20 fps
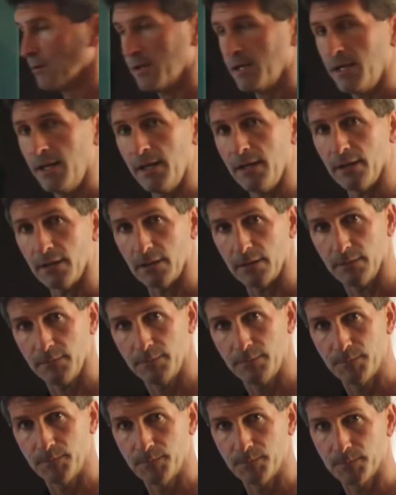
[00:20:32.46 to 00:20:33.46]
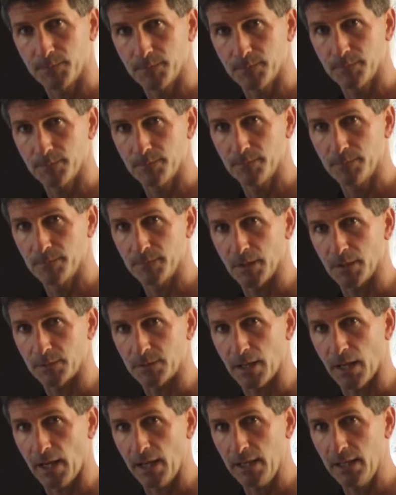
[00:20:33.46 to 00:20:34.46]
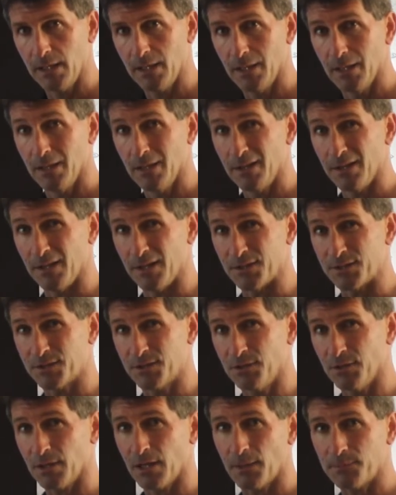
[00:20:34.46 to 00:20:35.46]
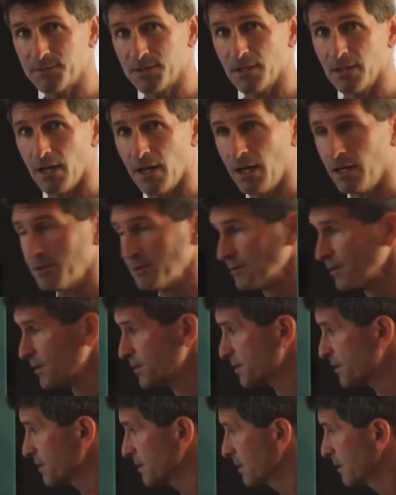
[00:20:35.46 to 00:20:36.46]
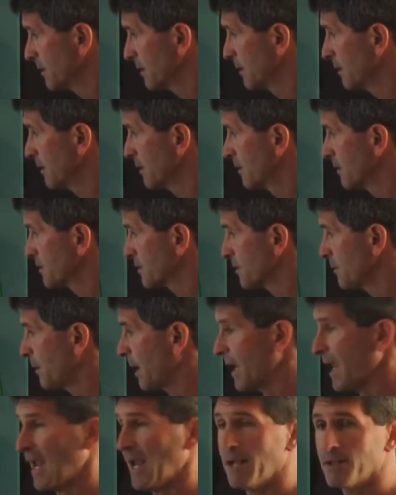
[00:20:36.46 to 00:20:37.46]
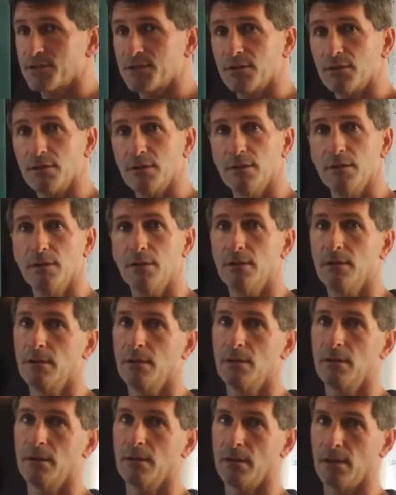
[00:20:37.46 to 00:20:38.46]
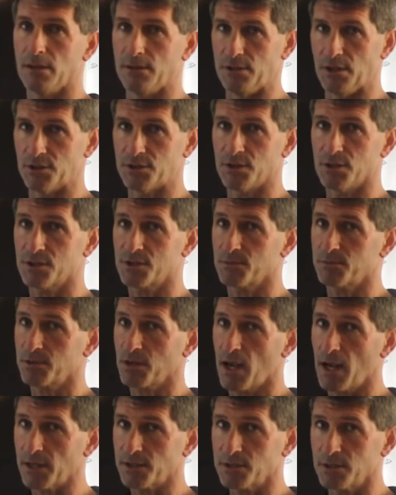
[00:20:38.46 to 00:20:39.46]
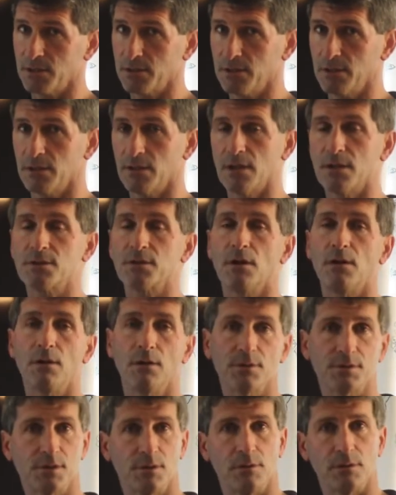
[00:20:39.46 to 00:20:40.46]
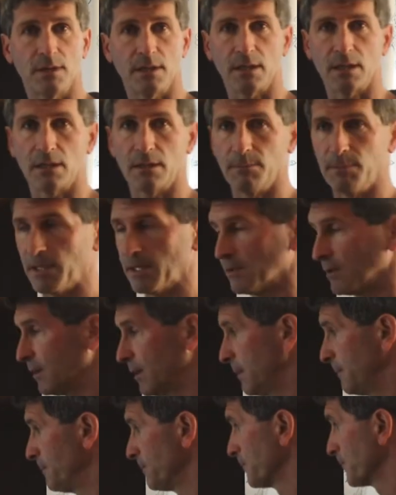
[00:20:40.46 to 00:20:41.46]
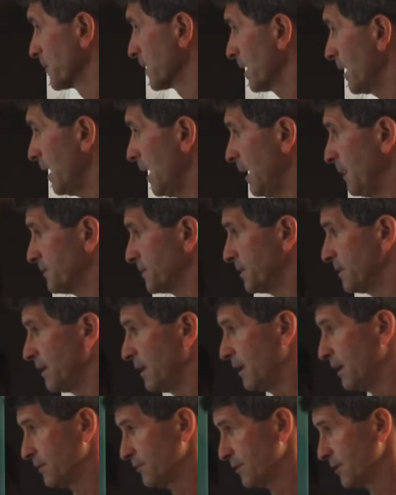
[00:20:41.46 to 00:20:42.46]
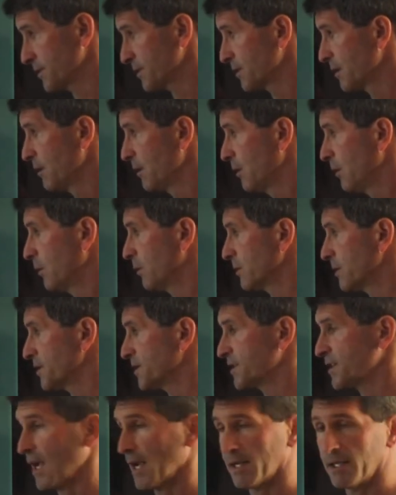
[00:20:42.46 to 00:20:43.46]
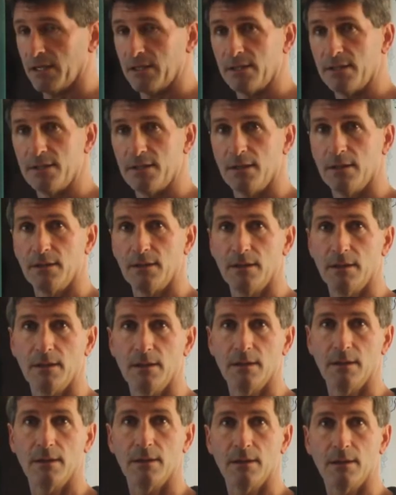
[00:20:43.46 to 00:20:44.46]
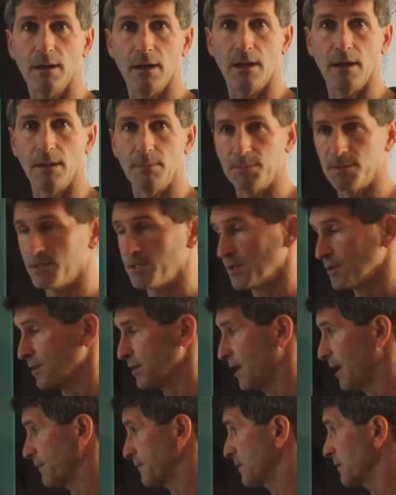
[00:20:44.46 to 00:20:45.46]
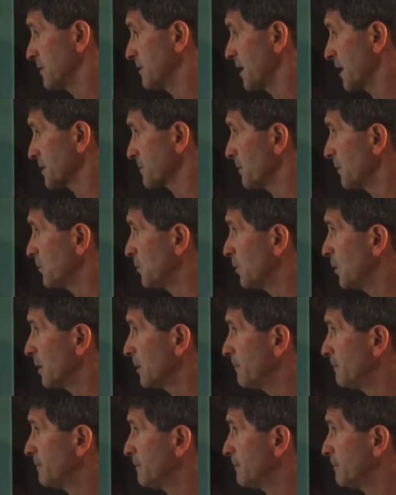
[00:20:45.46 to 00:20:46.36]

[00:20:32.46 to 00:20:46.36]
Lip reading: here, okay, is good up to the hundredths. So my answer, addition and subtraction, is also only going to be good up to the hundredths, or the second position after the decimal point.